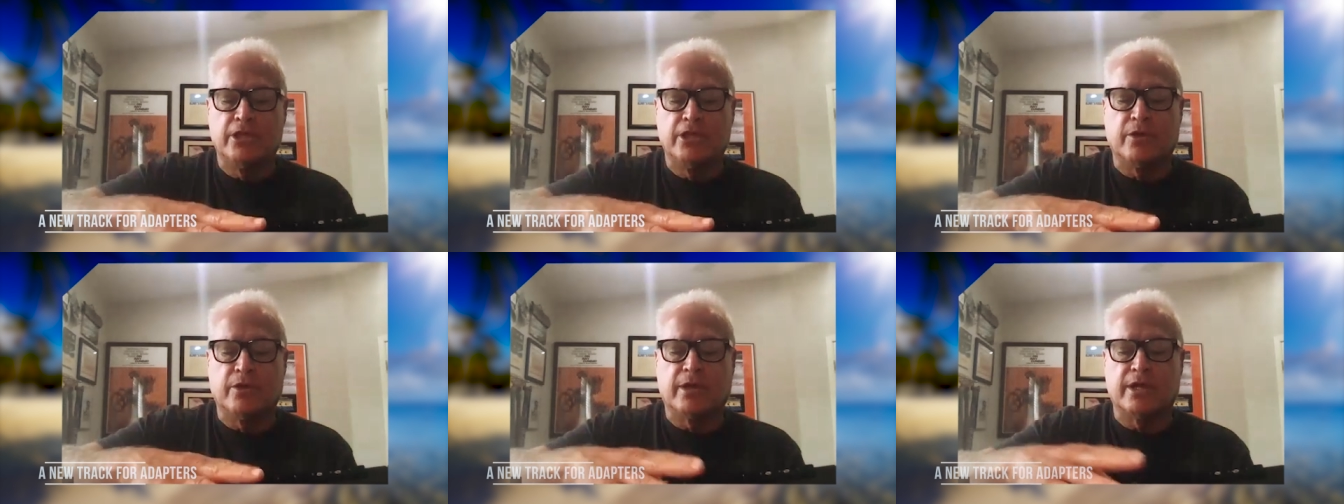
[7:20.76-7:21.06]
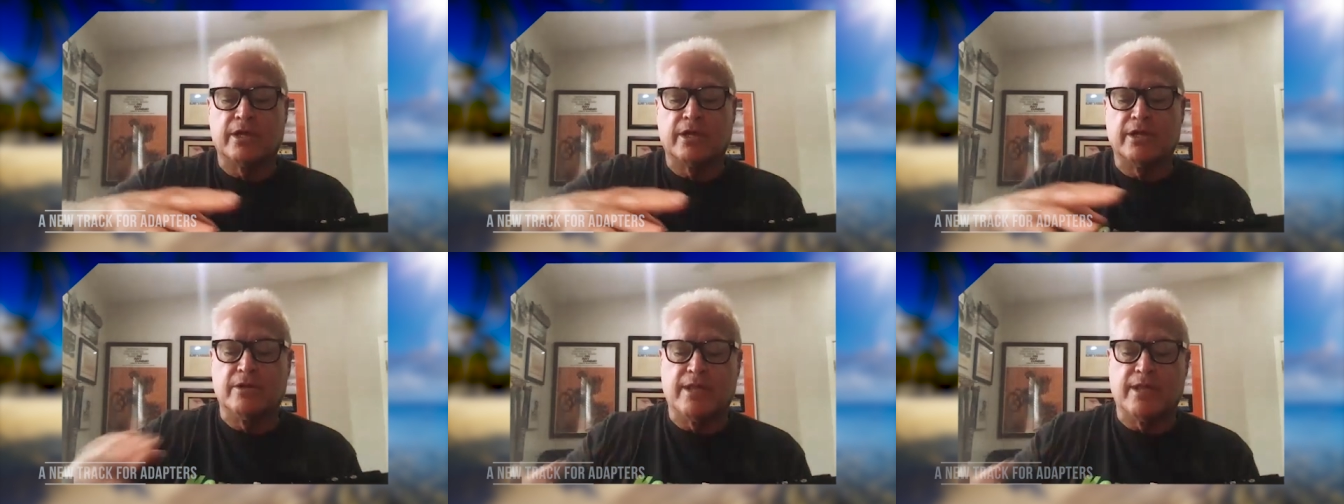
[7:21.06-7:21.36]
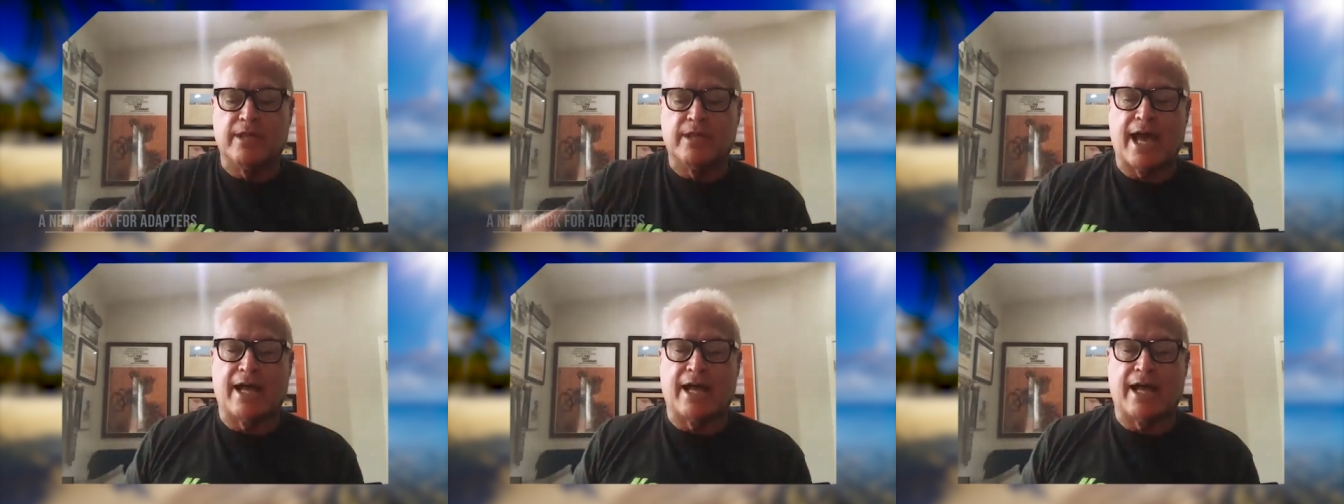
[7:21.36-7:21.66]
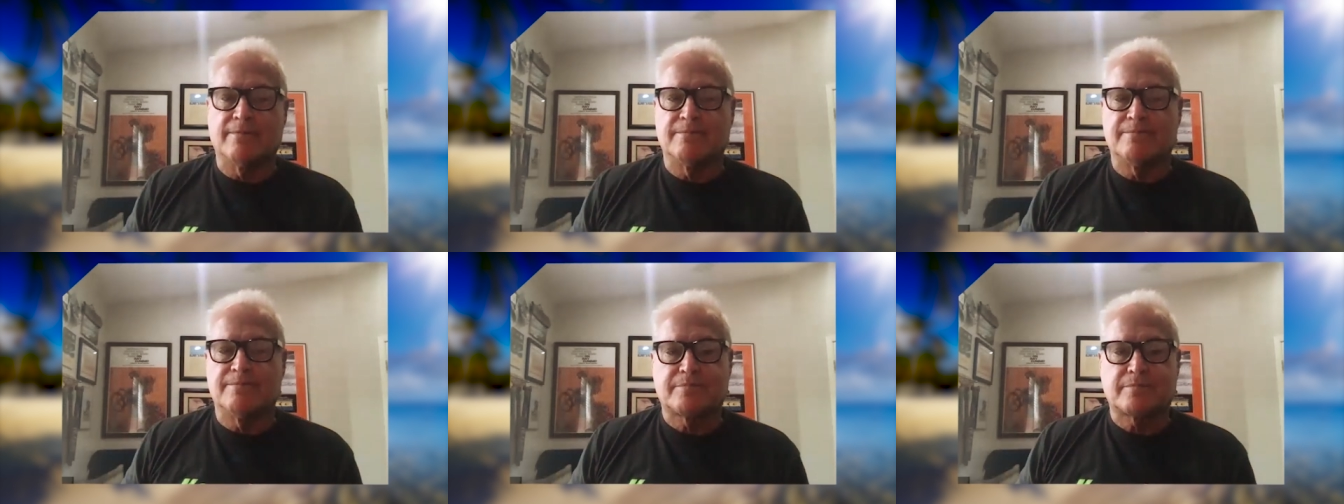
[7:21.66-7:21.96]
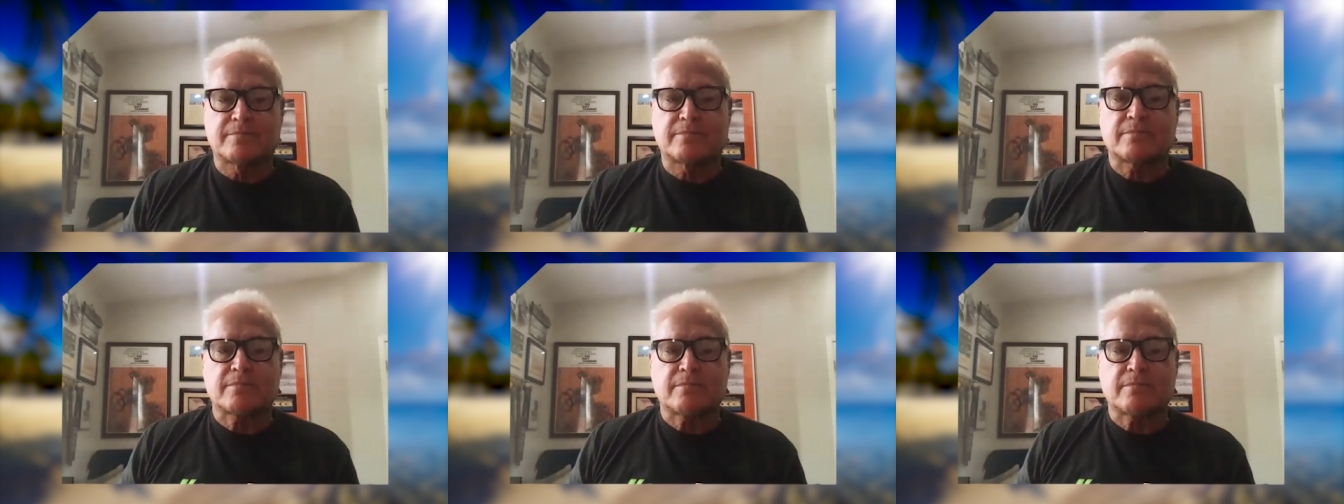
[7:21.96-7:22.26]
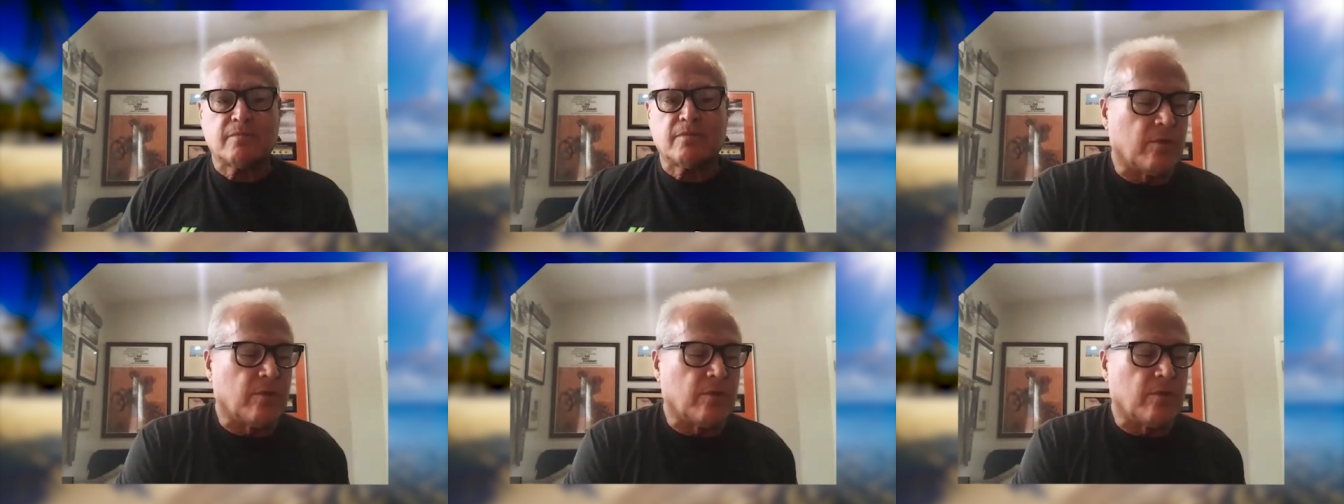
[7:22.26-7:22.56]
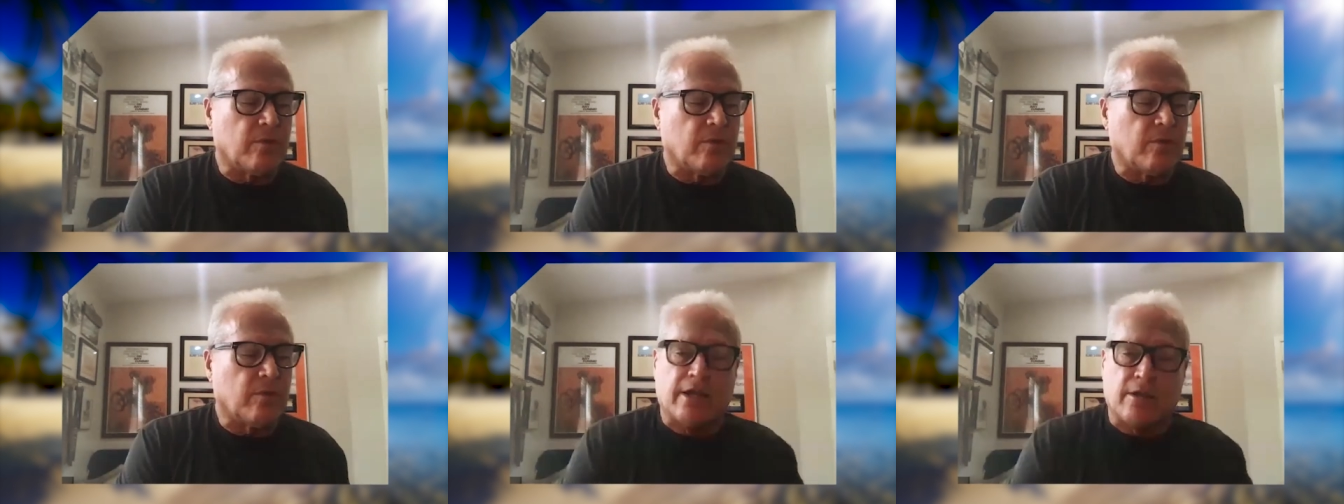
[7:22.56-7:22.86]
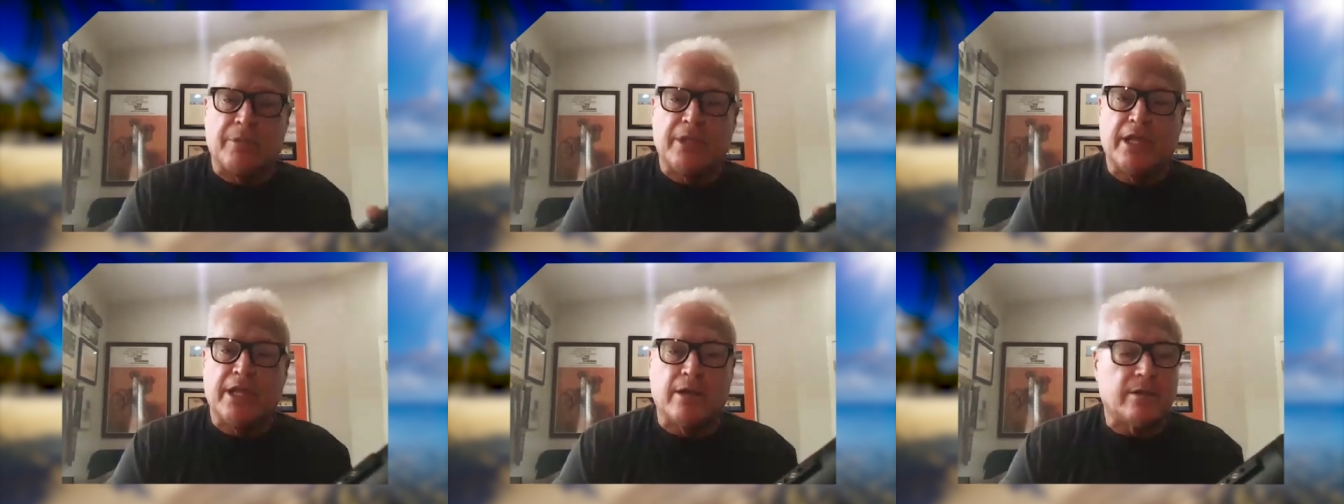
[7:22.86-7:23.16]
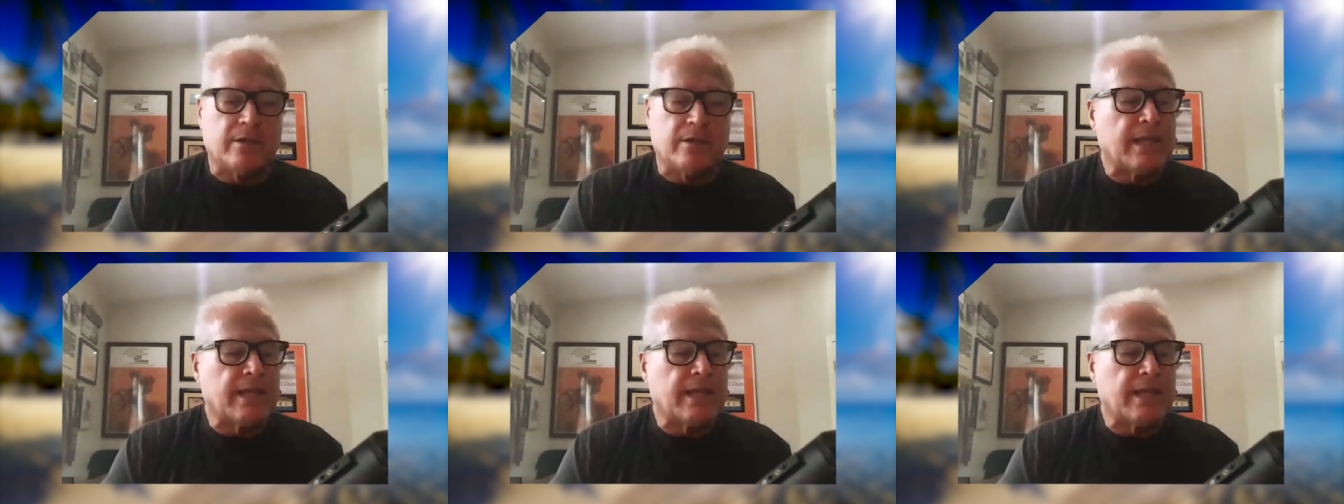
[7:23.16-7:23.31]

you can do that. It'll be a,